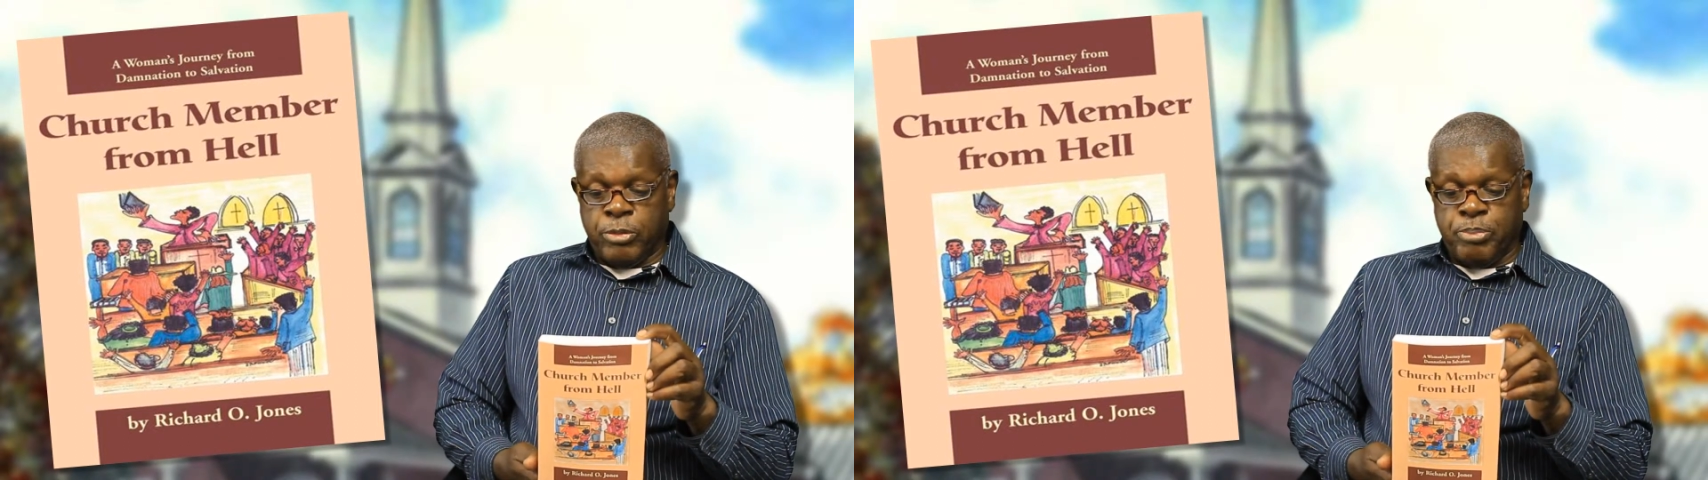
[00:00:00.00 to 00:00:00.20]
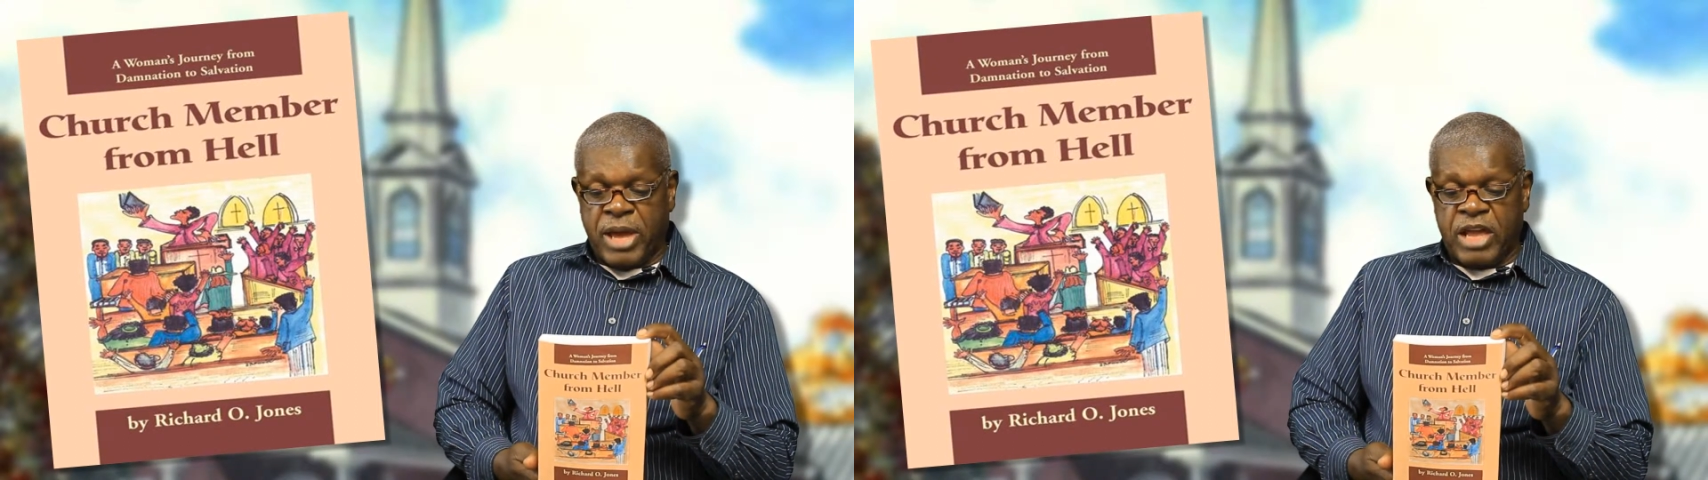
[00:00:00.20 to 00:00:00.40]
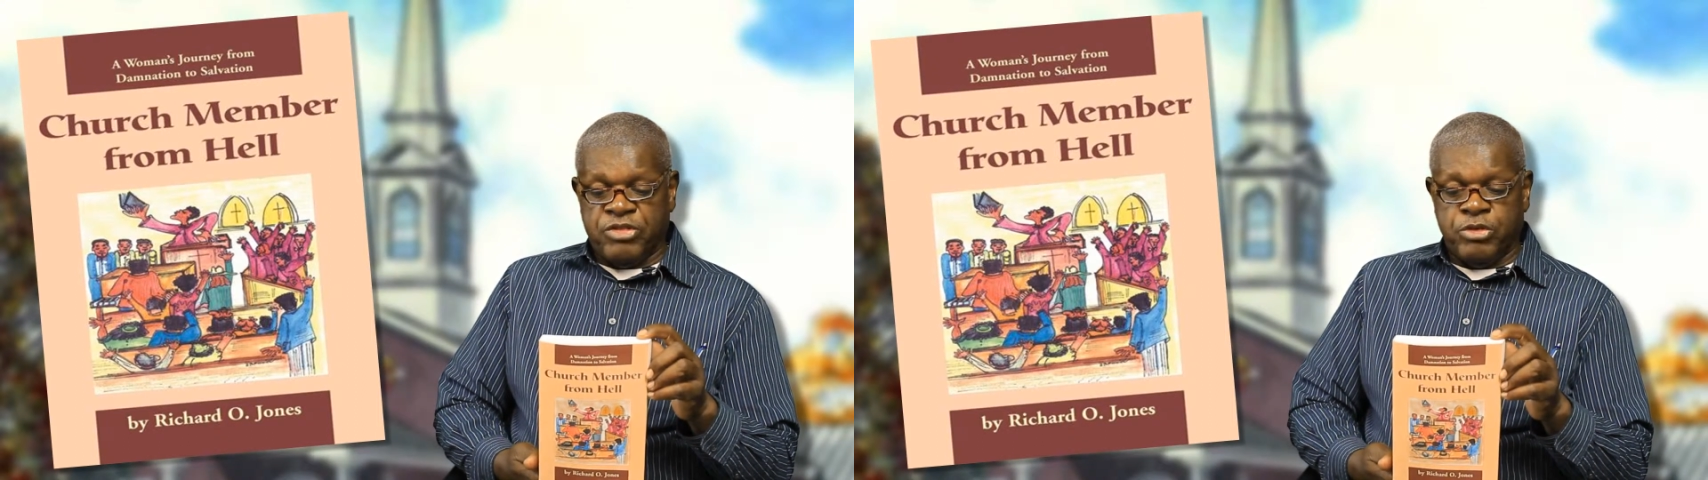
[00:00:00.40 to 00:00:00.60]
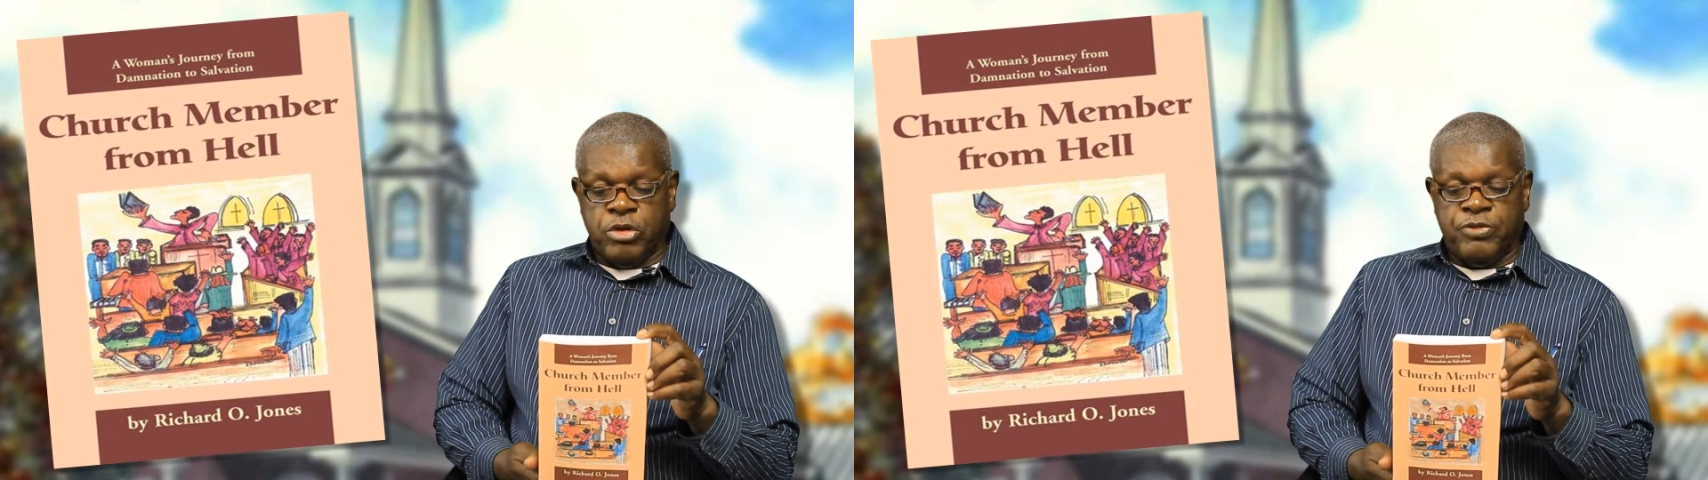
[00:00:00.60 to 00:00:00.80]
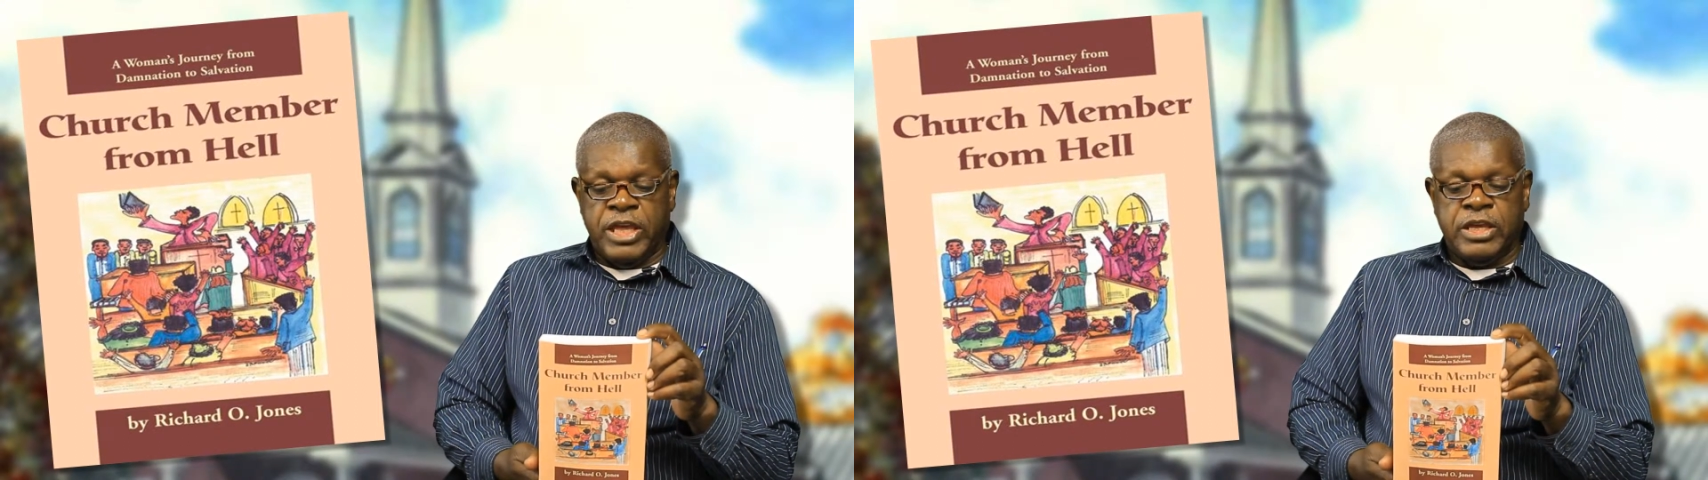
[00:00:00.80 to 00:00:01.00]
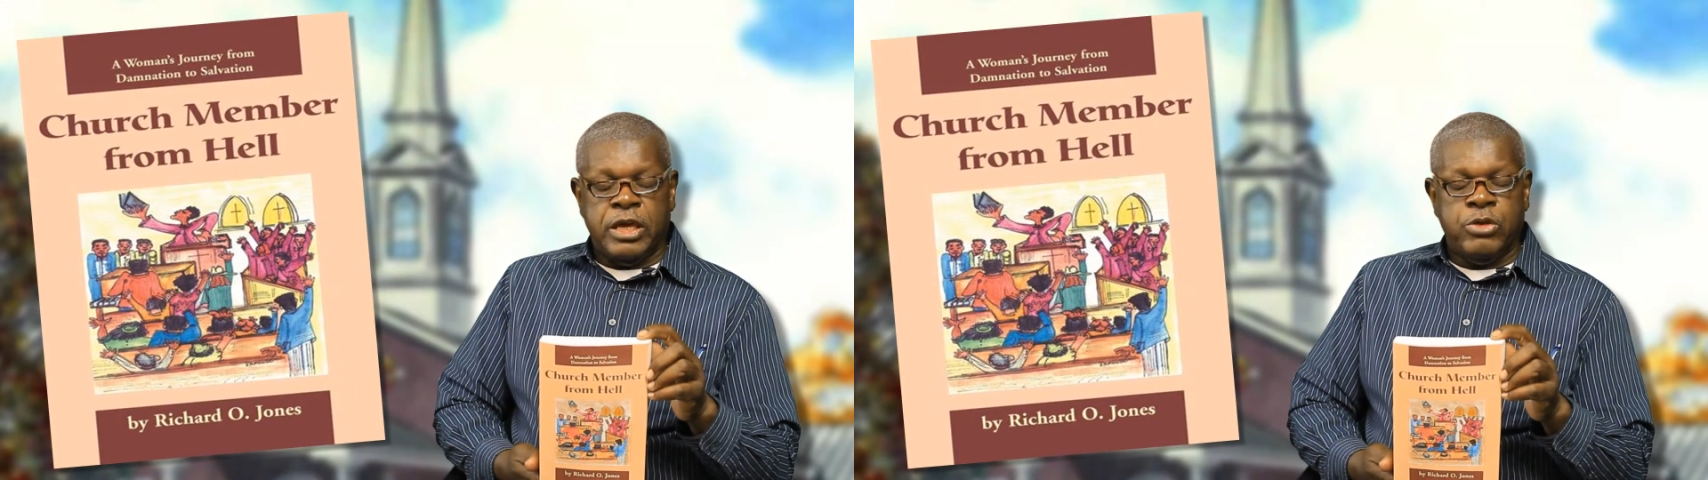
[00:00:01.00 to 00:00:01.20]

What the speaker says: pastor of A.K.